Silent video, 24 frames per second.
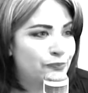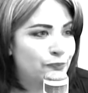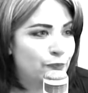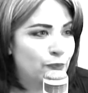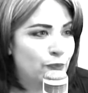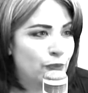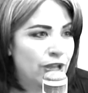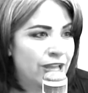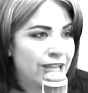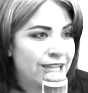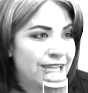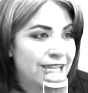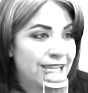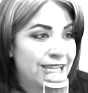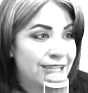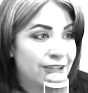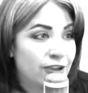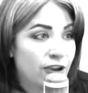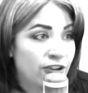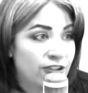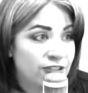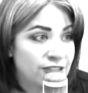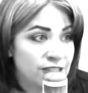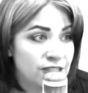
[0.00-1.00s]
But he
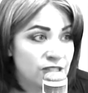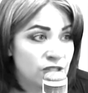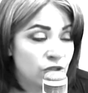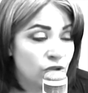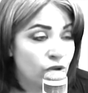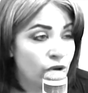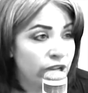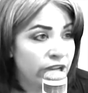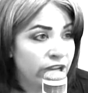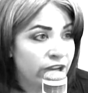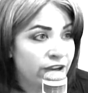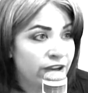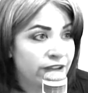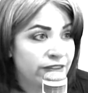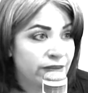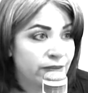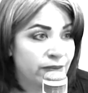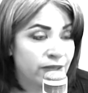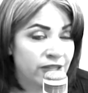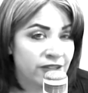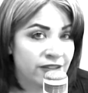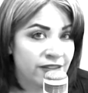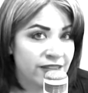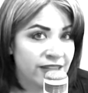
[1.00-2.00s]
called his lawyer in the
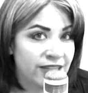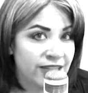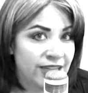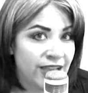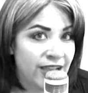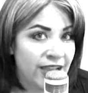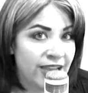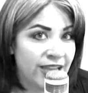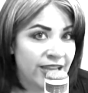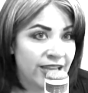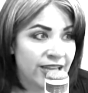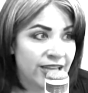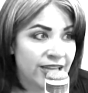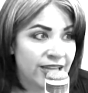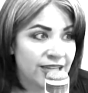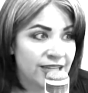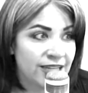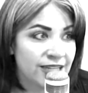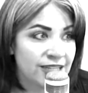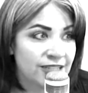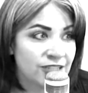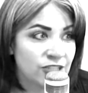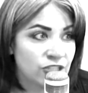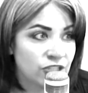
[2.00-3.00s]
middle of the night
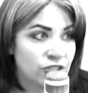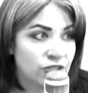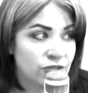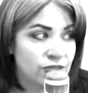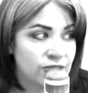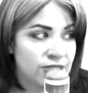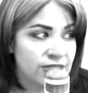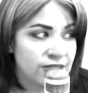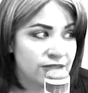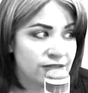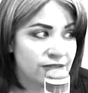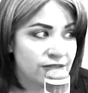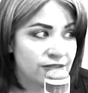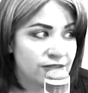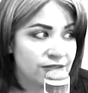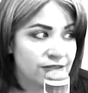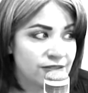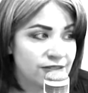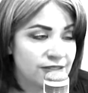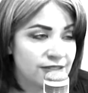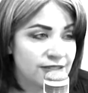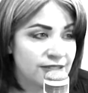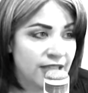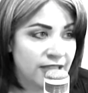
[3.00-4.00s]
to
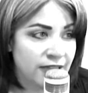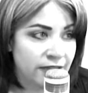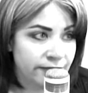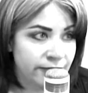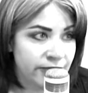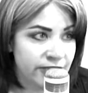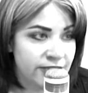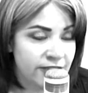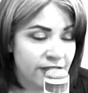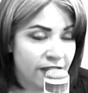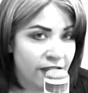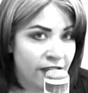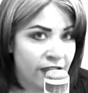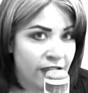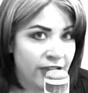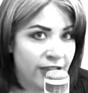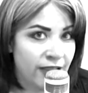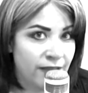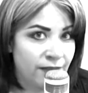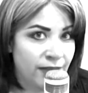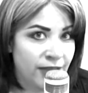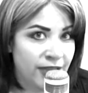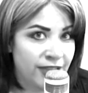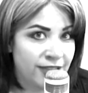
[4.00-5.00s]
send him the song
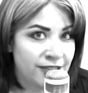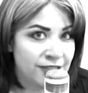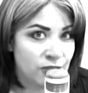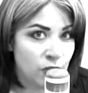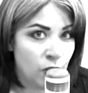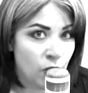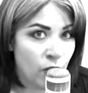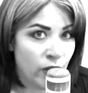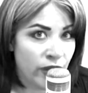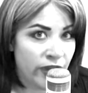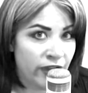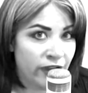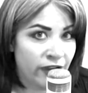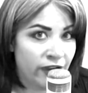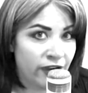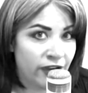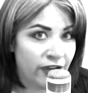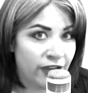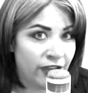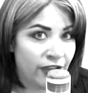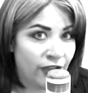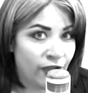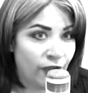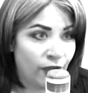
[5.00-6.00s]
and make his lawyer
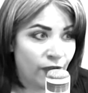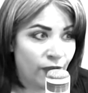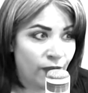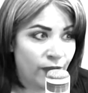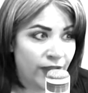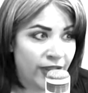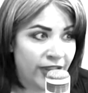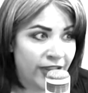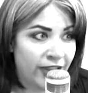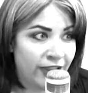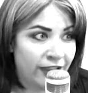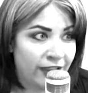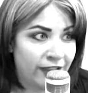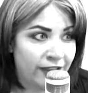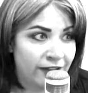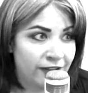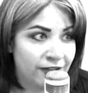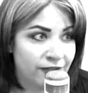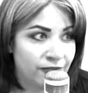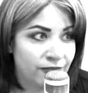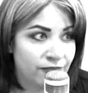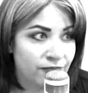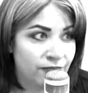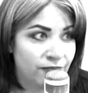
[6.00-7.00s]
go
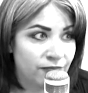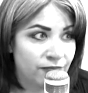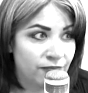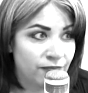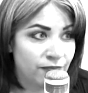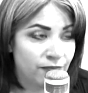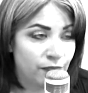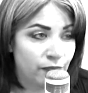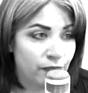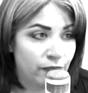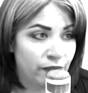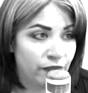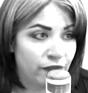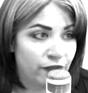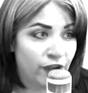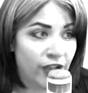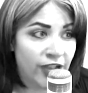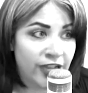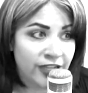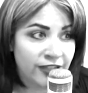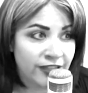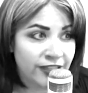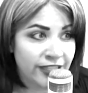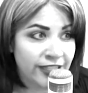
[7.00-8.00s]
and
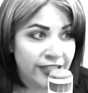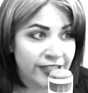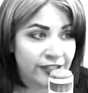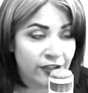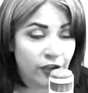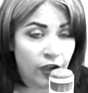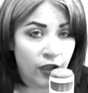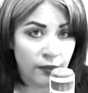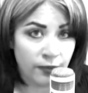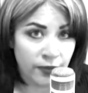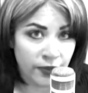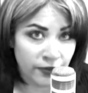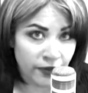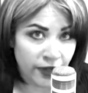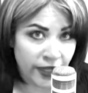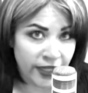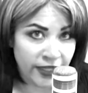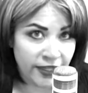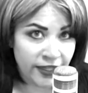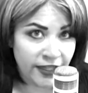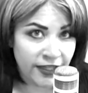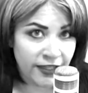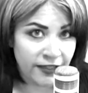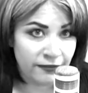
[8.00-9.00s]
file it and
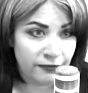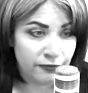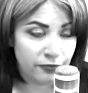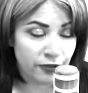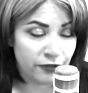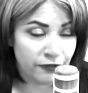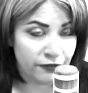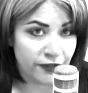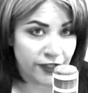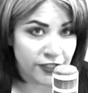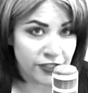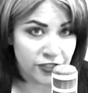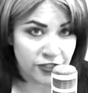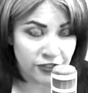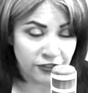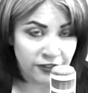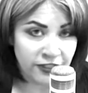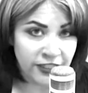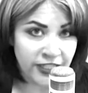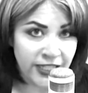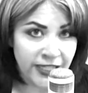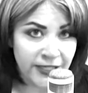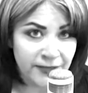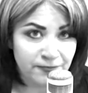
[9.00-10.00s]
copyright it
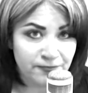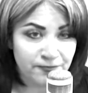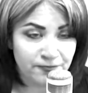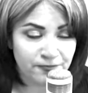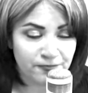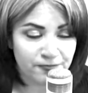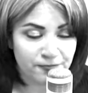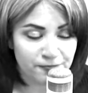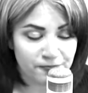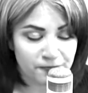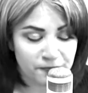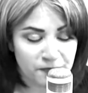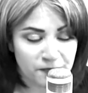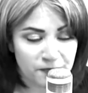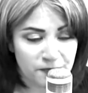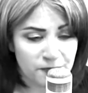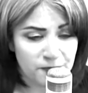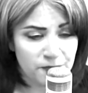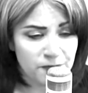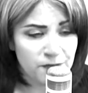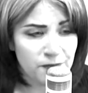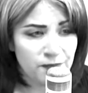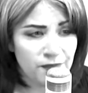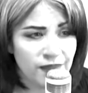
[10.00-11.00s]
professionally.
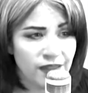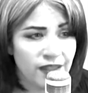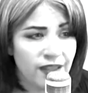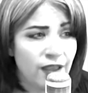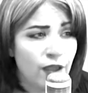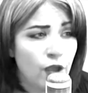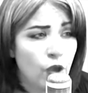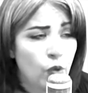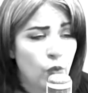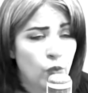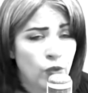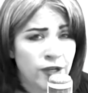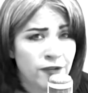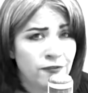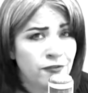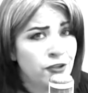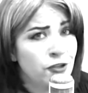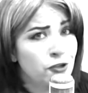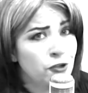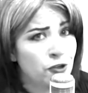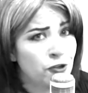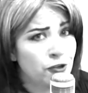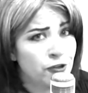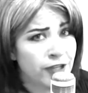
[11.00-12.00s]
Whatever
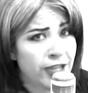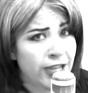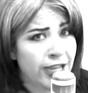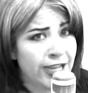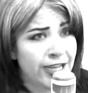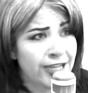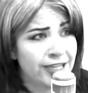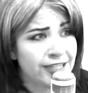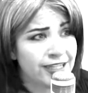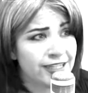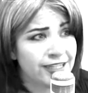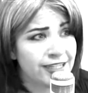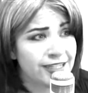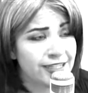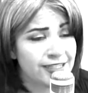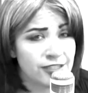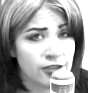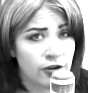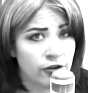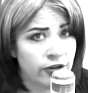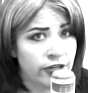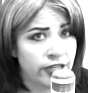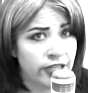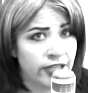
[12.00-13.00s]
you create is
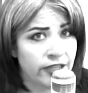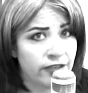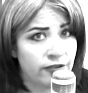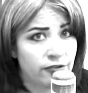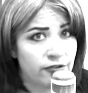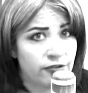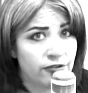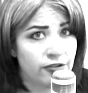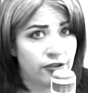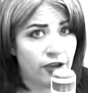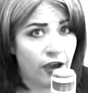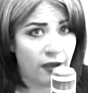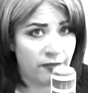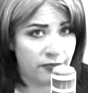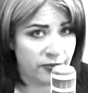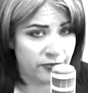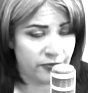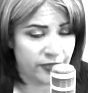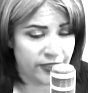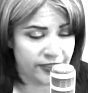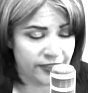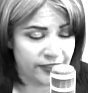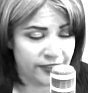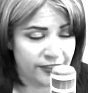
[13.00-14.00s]
already
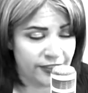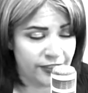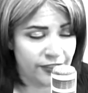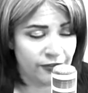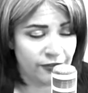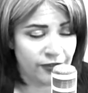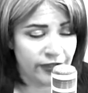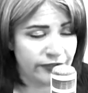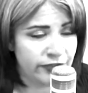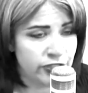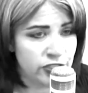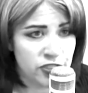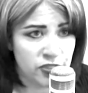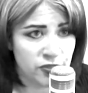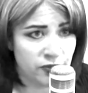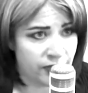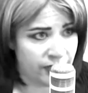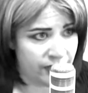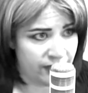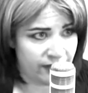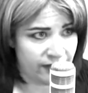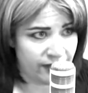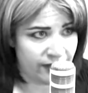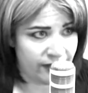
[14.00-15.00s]
copywritten. You don't have to do
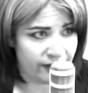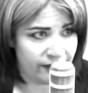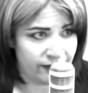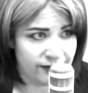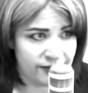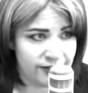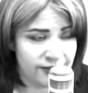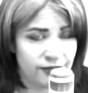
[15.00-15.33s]
anything.